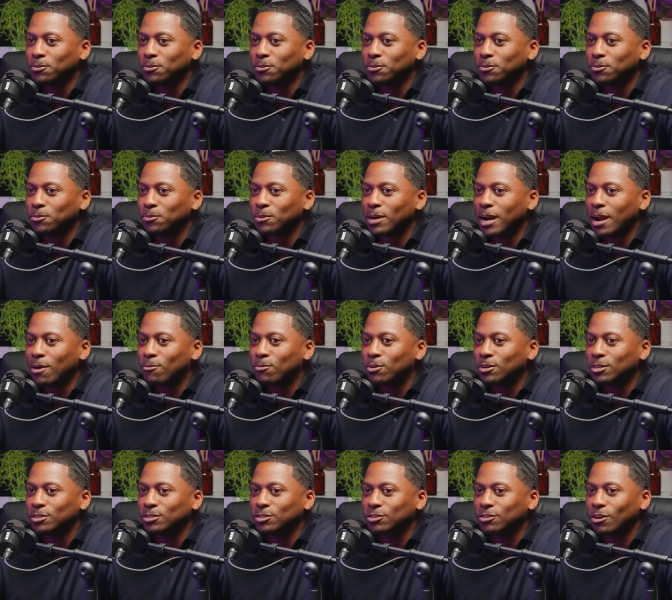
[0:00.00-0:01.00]
what I
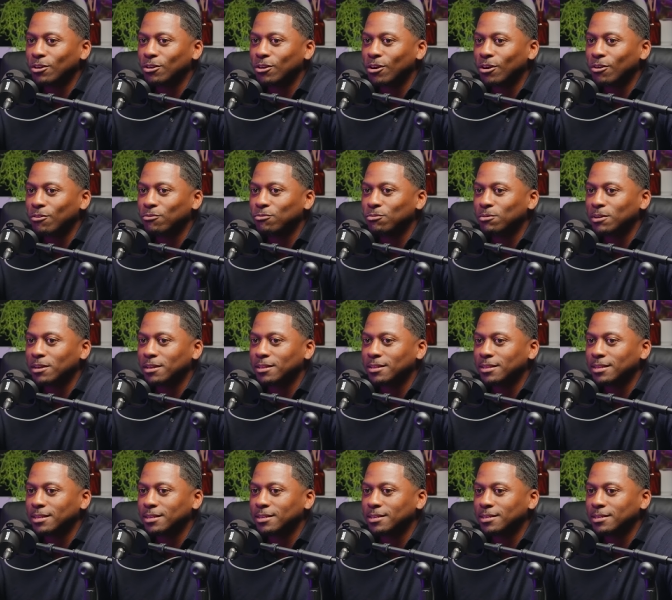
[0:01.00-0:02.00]
want to start off with
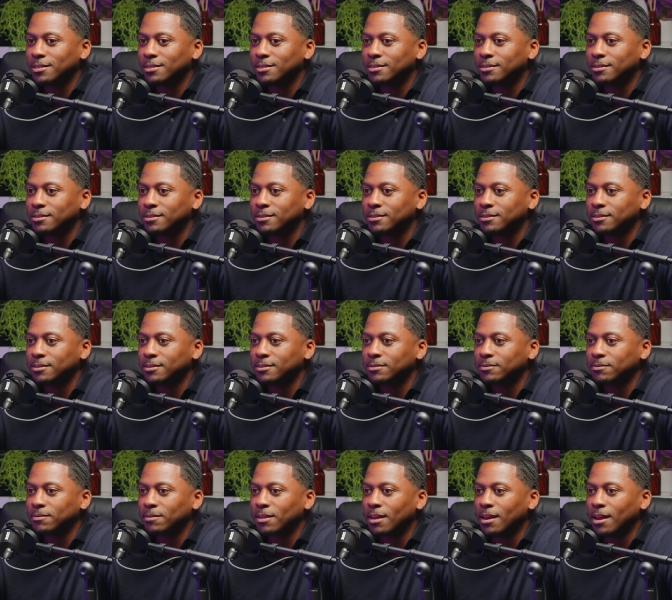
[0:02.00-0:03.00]
is,
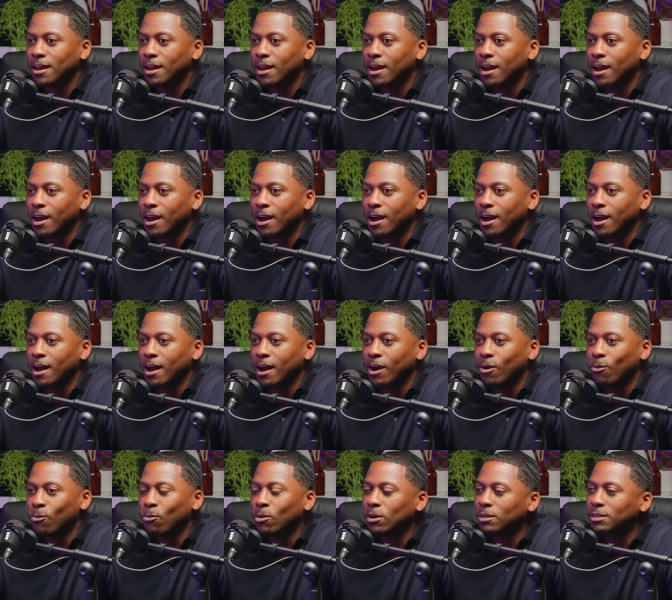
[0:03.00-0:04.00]

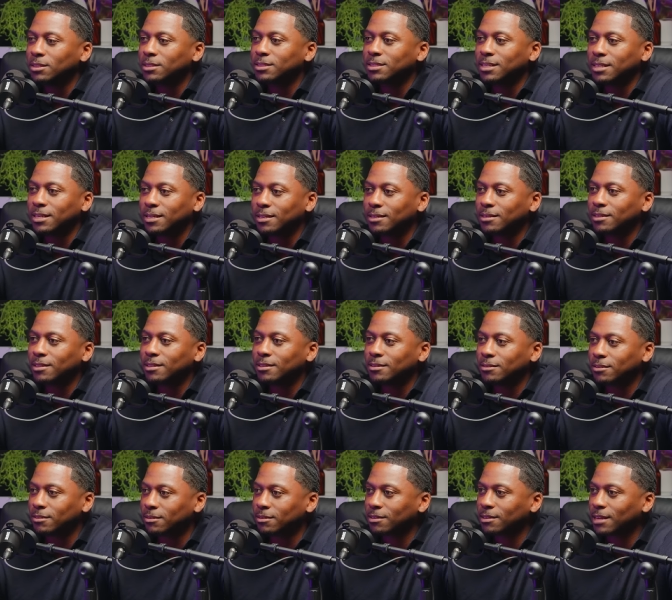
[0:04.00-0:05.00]
what does healing
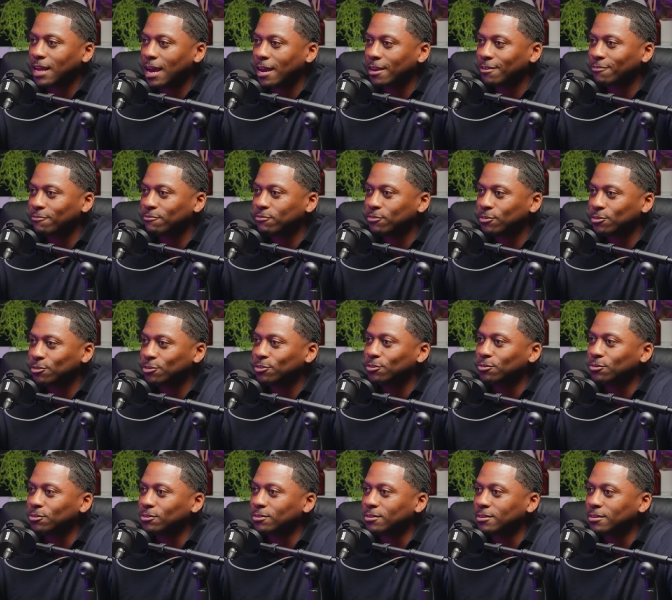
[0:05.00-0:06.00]
look like for you?
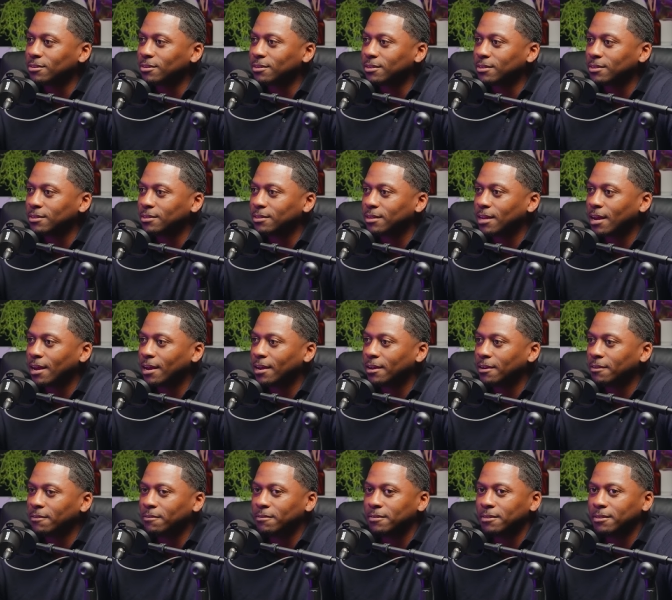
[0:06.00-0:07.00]
Mm-hmm.
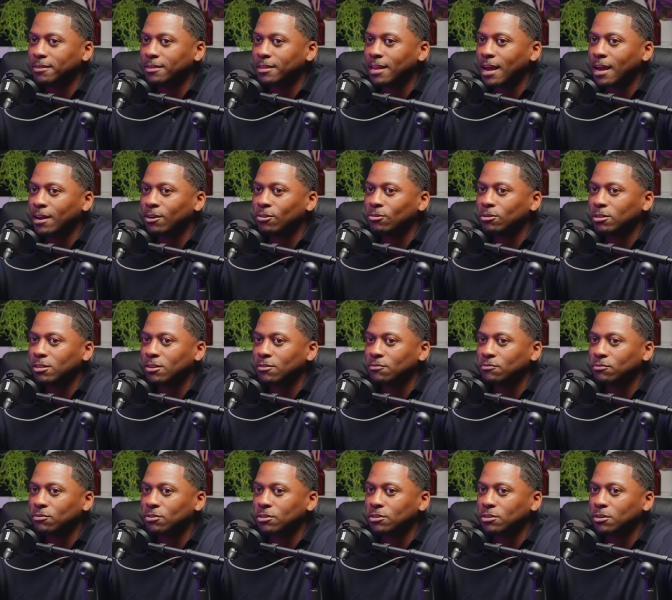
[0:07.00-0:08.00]
Like, not only
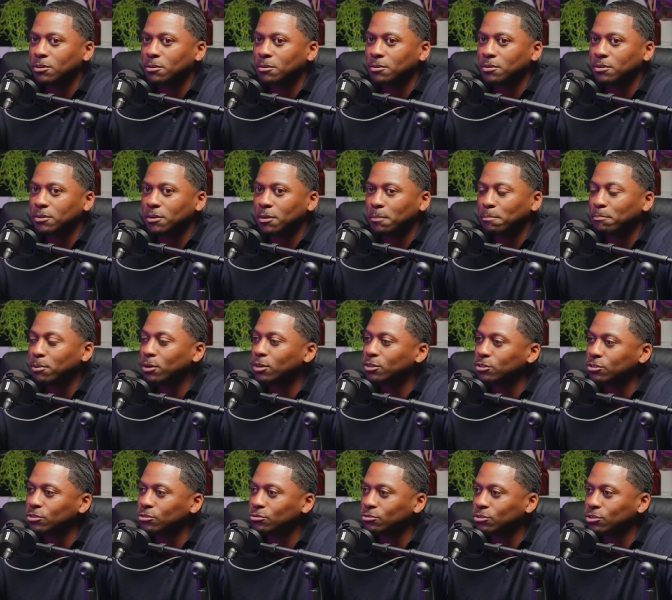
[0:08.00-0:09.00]
for your
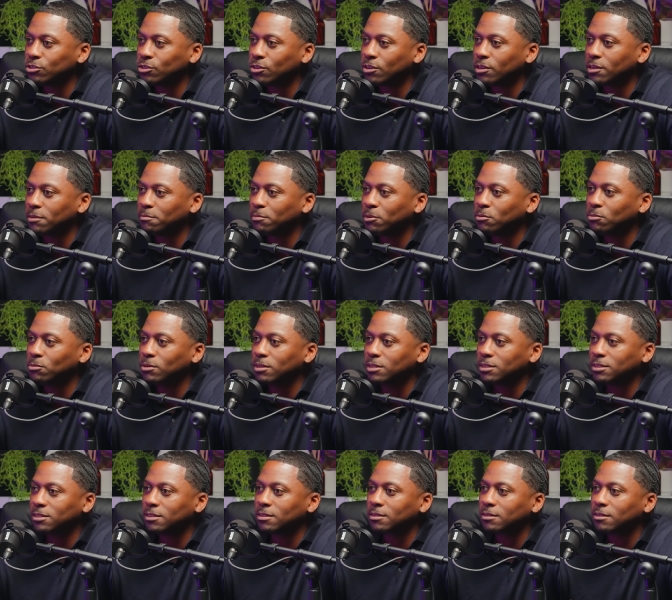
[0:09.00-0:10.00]
personal journey, but what
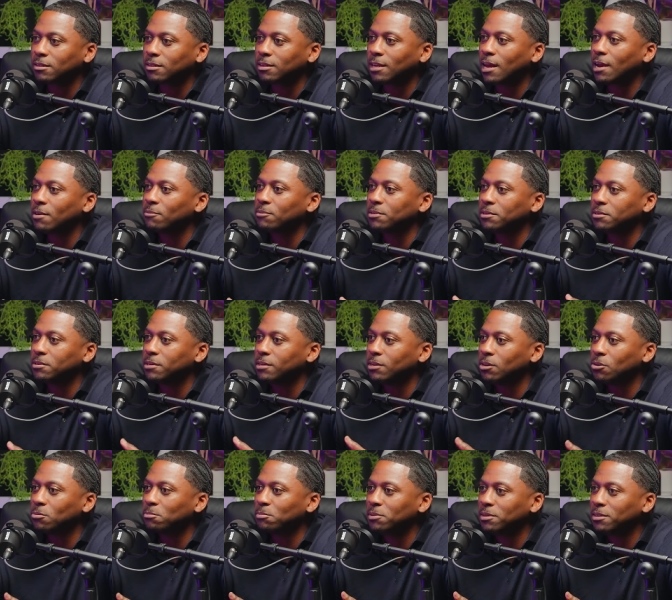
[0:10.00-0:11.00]
does it look like when you're
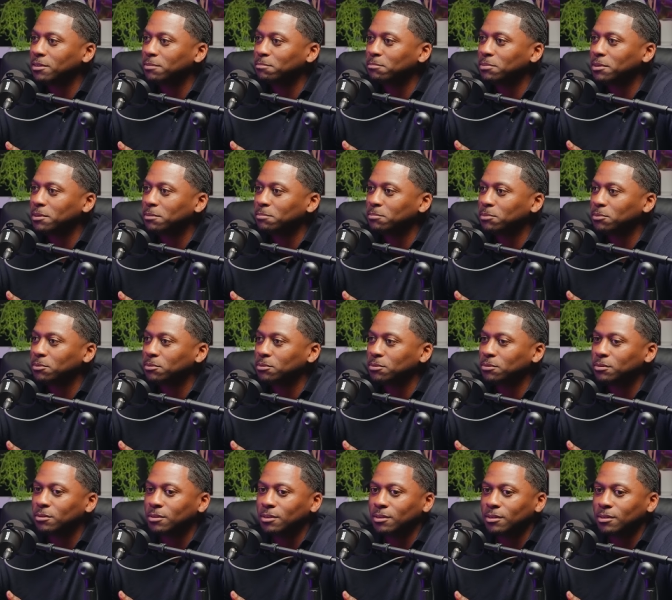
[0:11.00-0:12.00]
helping
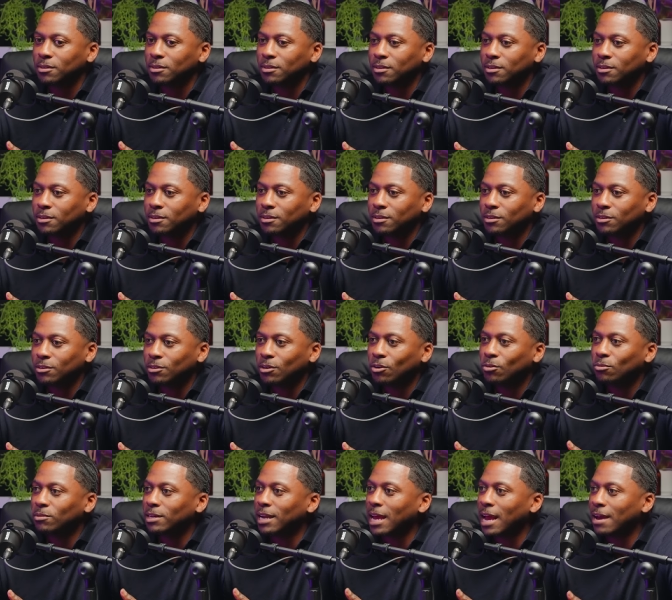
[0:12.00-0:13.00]
people, you
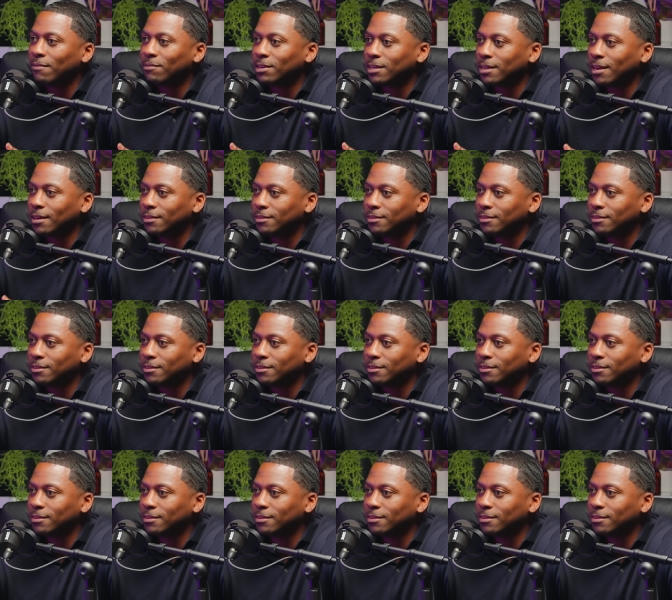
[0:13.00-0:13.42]
know, navigate